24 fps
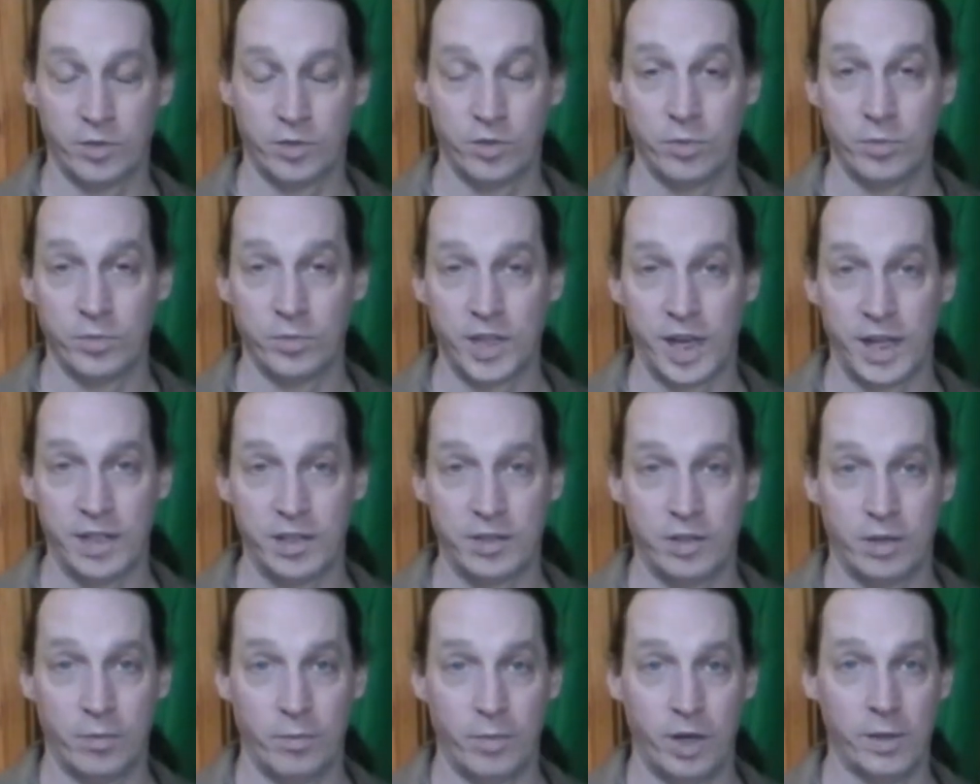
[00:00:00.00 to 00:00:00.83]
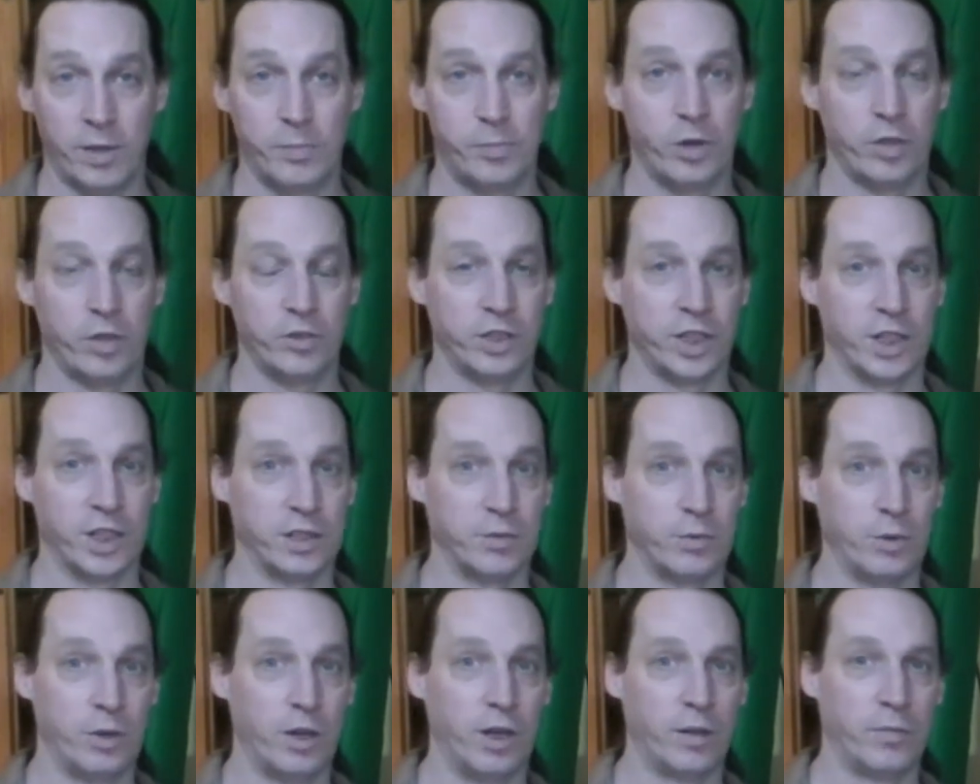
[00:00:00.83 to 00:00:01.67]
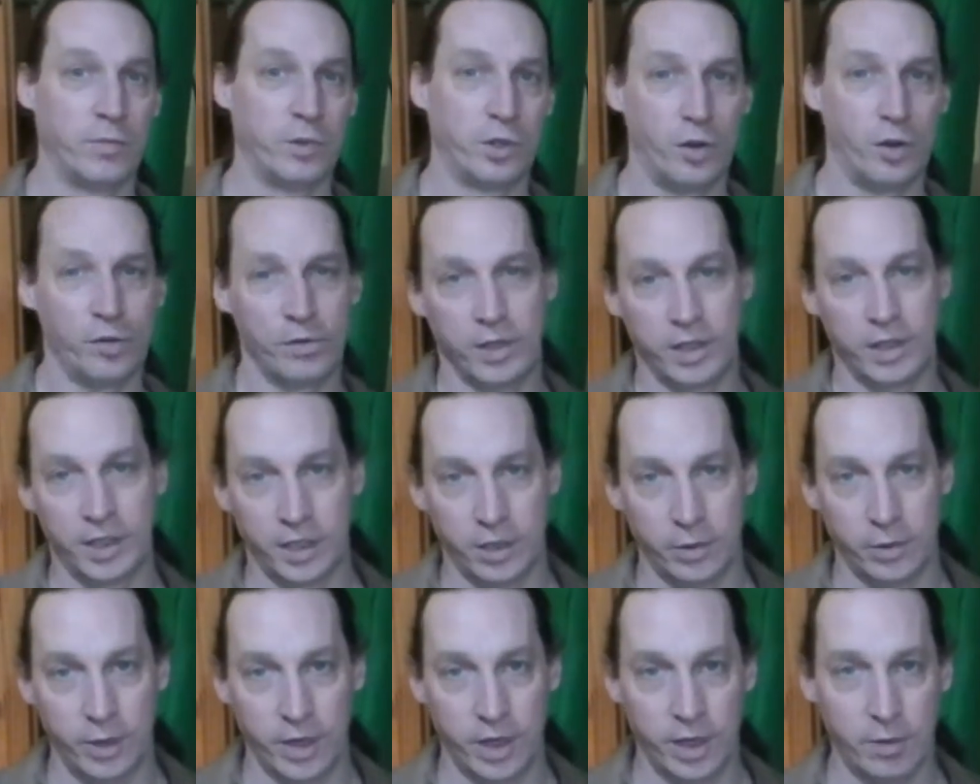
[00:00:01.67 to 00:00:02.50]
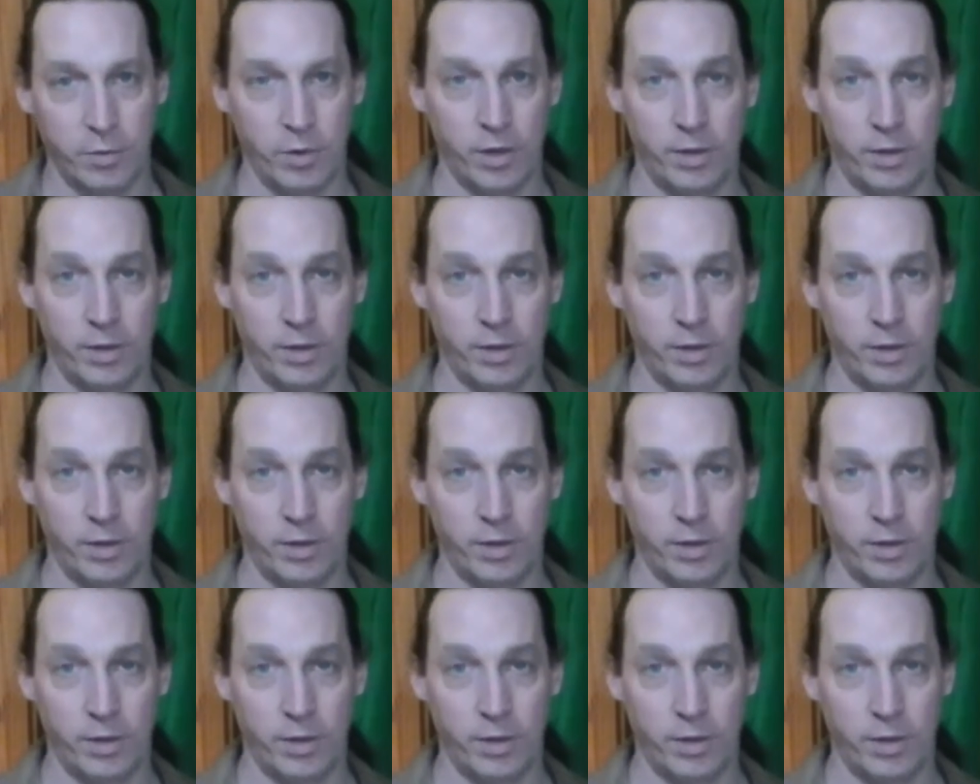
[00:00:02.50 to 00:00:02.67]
an update on my projects, what I'm currently doing,